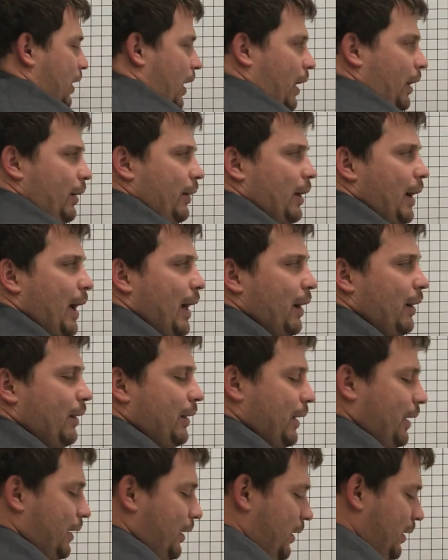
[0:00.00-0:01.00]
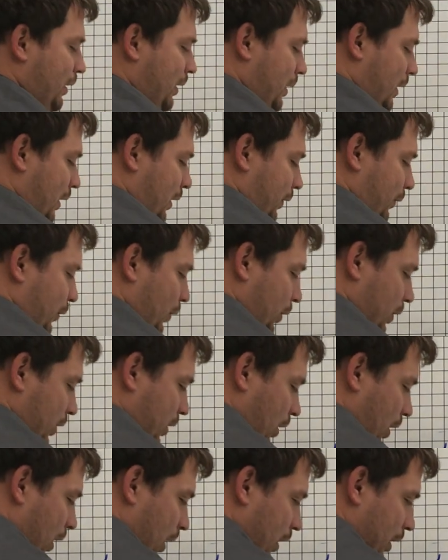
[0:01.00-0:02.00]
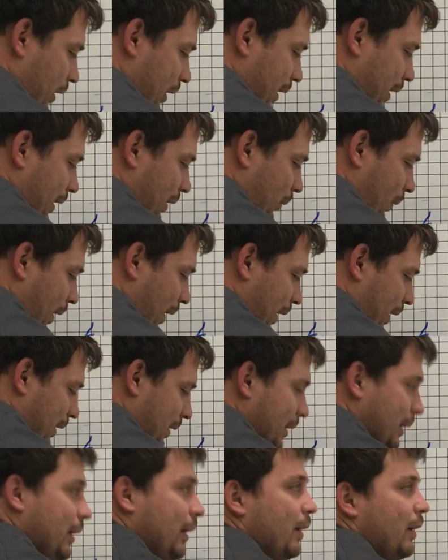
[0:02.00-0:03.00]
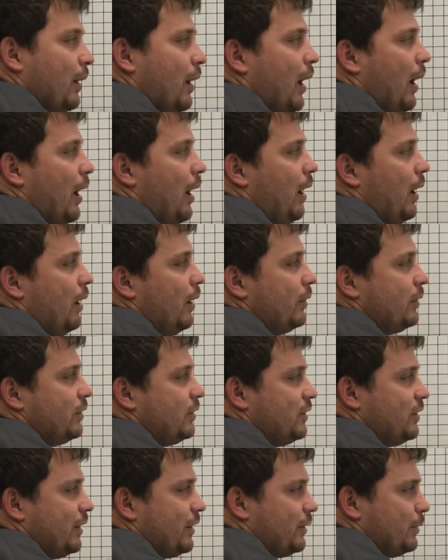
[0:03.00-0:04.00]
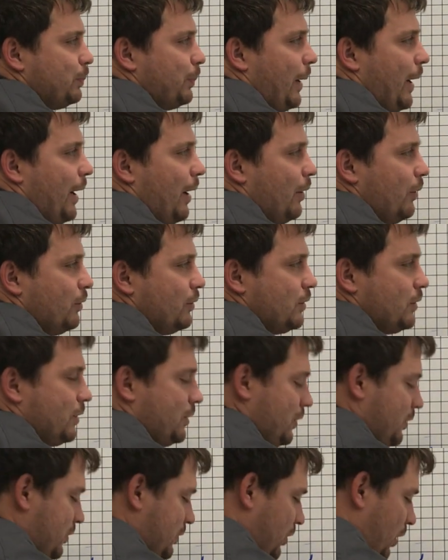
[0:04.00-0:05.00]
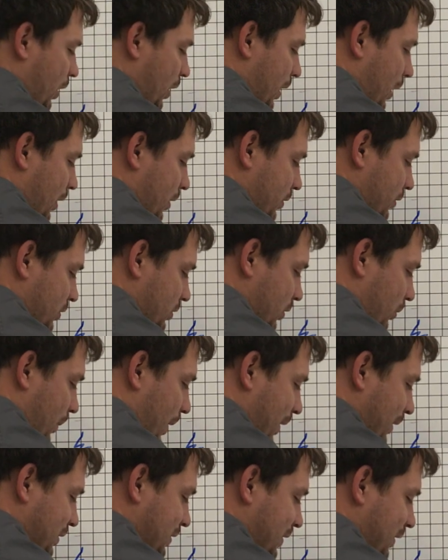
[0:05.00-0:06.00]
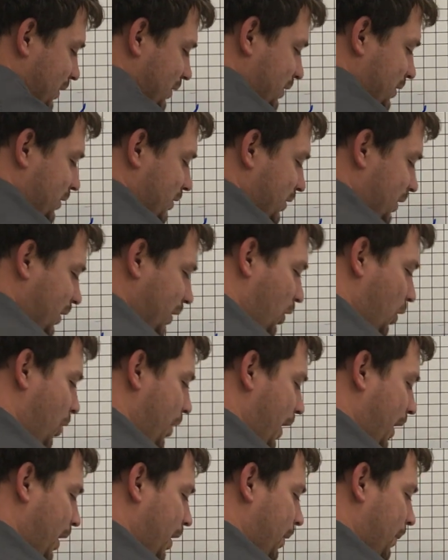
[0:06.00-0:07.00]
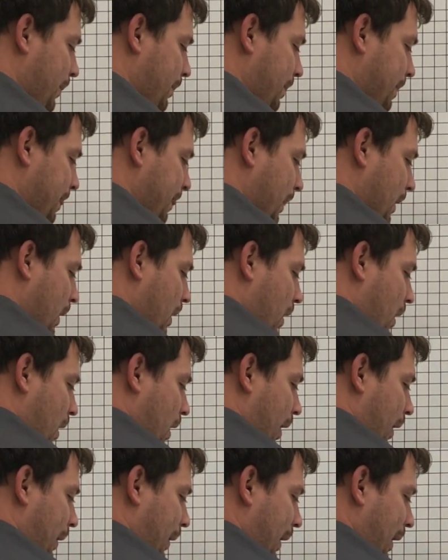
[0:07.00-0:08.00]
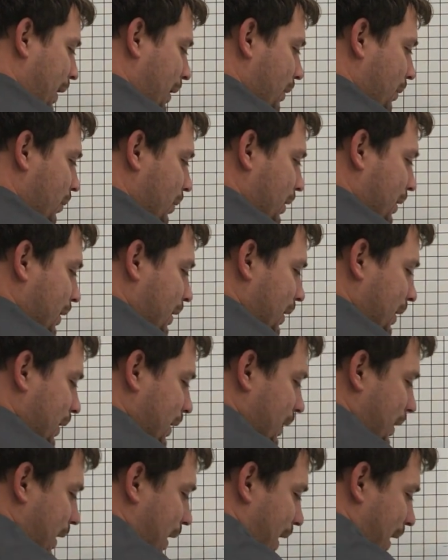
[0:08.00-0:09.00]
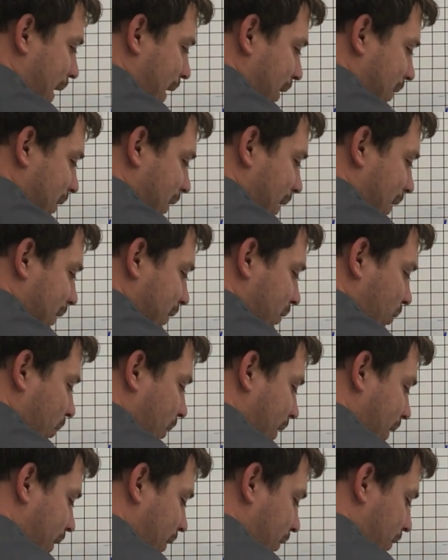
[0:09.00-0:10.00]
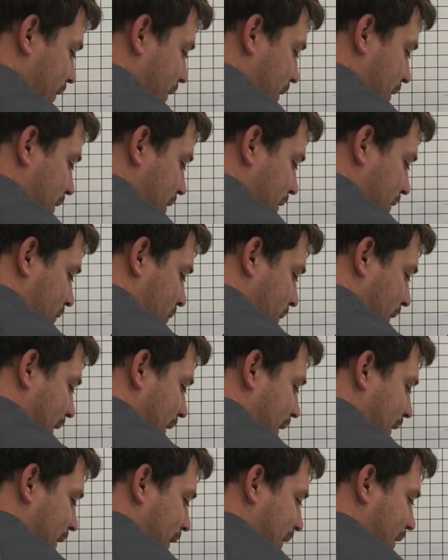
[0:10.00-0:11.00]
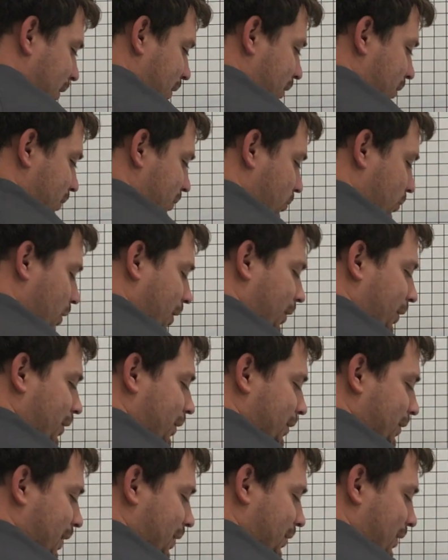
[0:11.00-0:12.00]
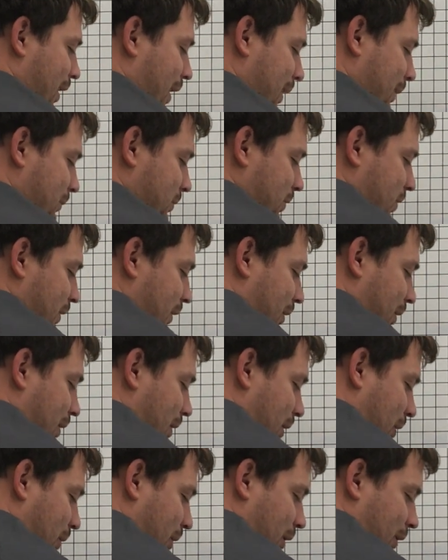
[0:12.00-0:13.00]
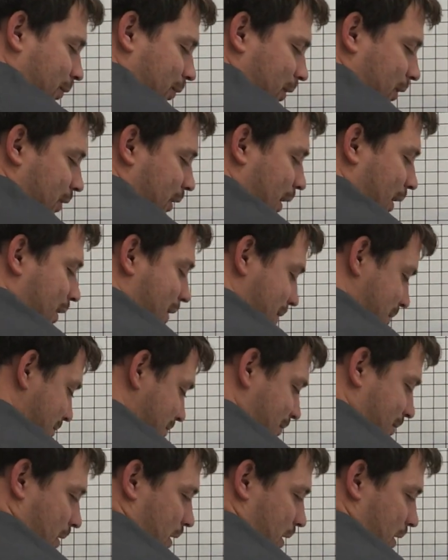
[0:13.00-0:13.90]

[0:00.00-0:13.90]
other alligator, if you recall, he weighed 6 pounds to start out. So my 6 is going to go there. Alright, we're going to add that to whatever his weight is. Whether he's at times 0 or if he's at